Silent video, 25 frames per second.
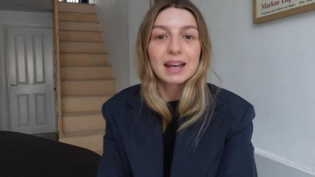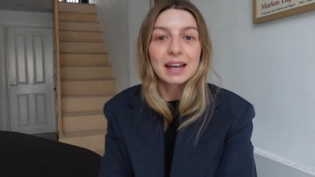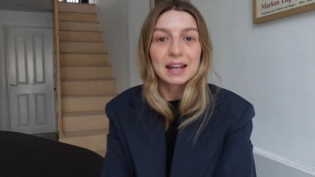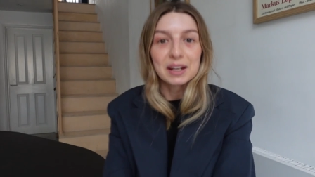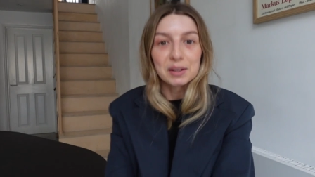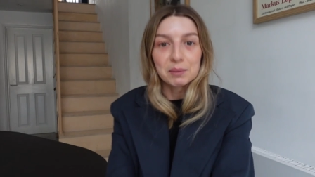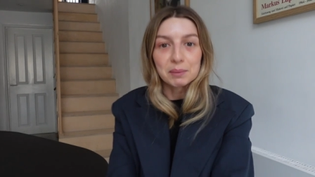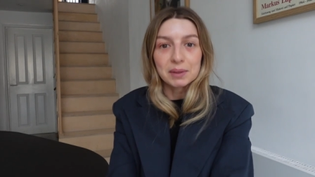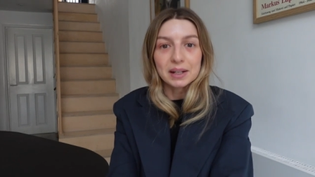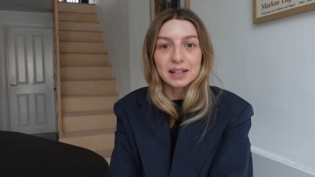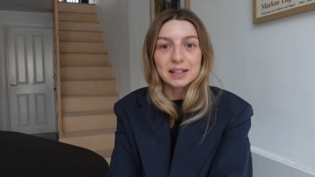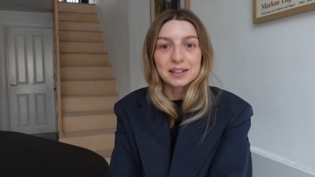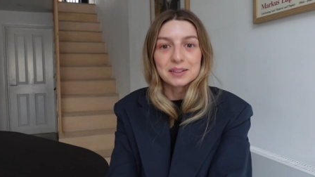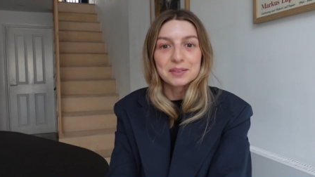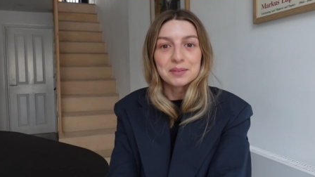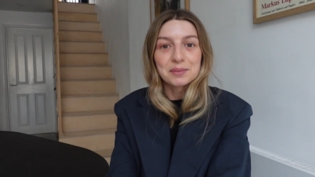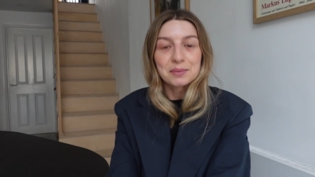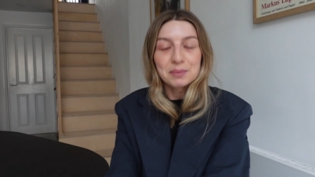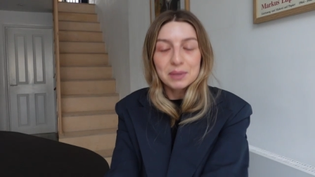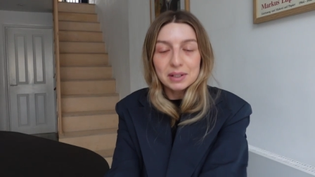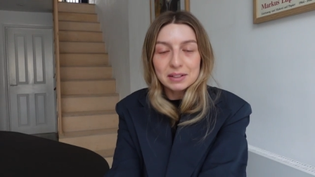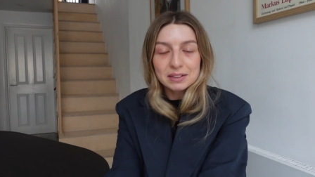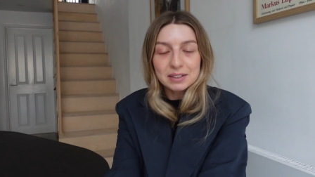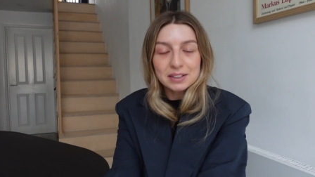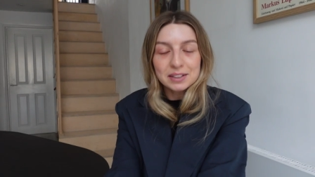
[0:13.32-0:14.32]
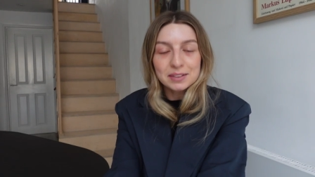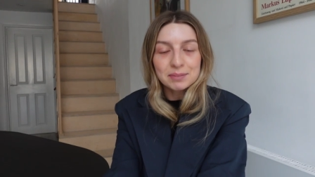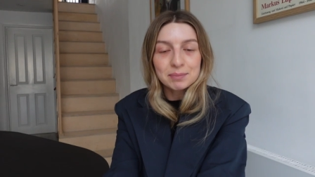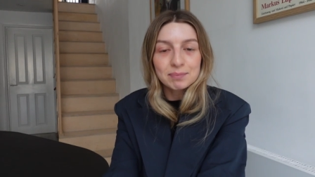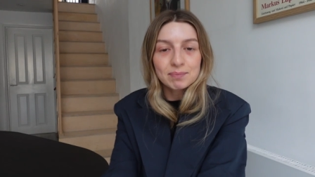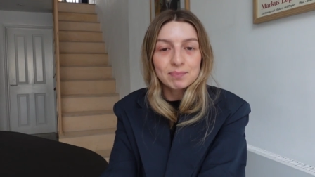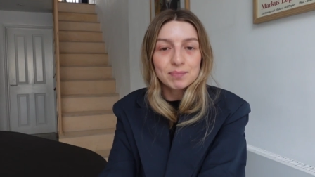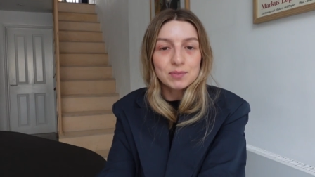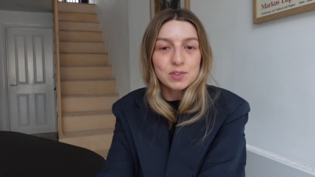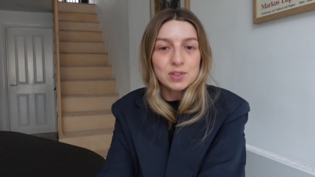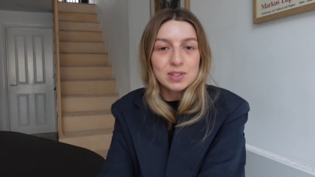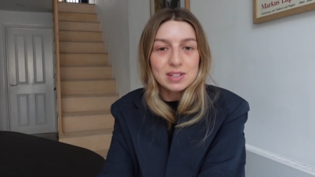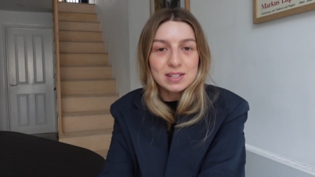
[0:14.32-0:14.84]
Anyway,
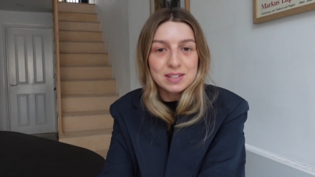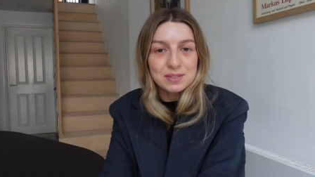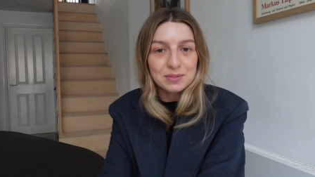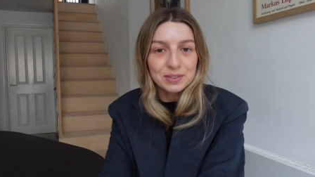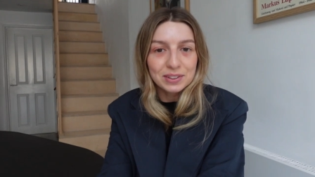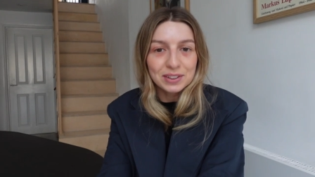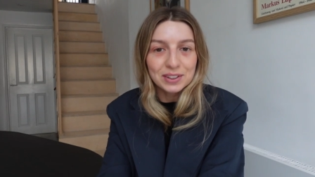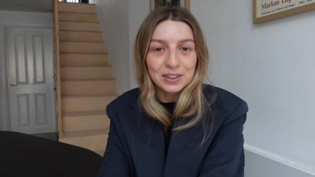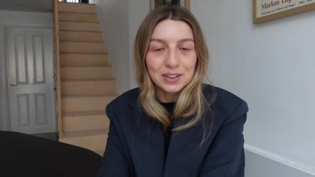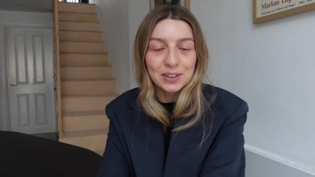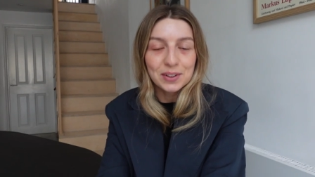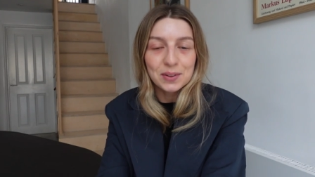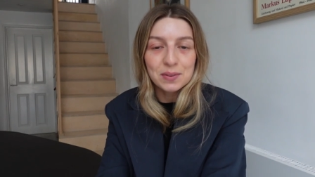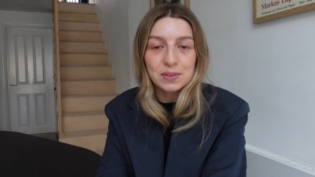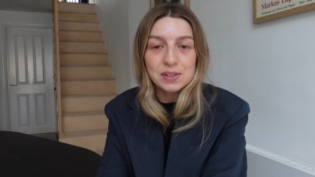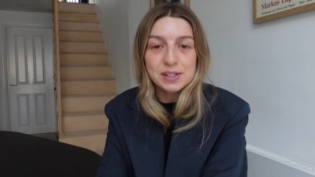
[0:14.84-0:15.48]
welcome to this video,